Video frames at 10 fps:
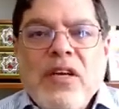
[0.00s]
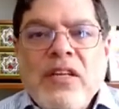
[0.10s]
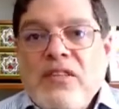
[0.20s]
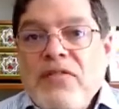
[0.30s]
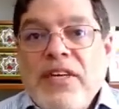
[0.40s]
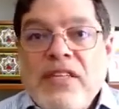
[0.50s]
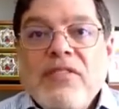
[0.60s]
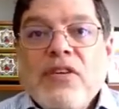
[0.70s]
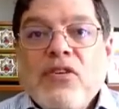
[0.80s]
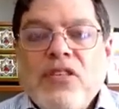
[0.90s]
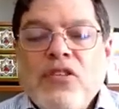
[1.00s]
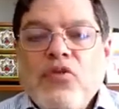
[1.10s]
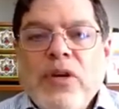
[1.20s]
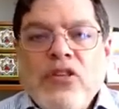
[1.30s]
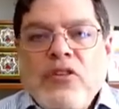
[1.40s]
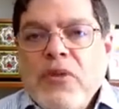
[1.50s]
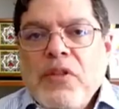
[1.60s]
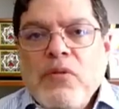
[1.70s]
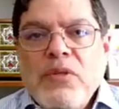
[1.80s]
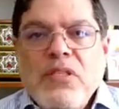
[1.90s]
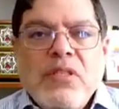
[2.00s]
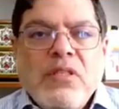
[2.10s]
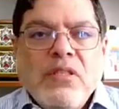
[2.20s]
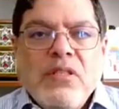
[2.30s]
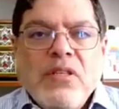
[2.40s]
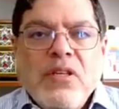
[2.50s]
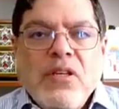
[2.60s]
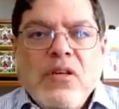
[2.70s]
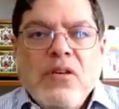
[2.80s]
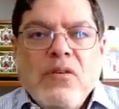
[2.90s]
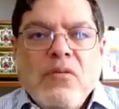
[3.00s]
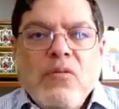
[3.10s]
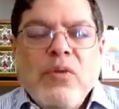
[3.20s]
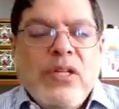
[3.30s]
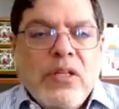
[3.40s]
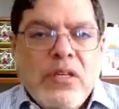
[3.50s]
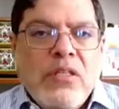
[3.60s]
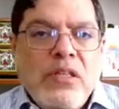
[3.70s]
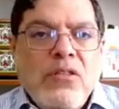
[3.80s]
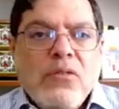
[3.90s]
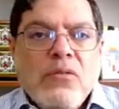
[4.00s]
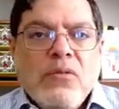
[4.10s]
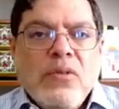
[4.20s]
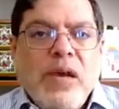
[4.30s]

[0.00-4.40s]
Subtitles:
It is a very difficult situation, but the resistance will continue.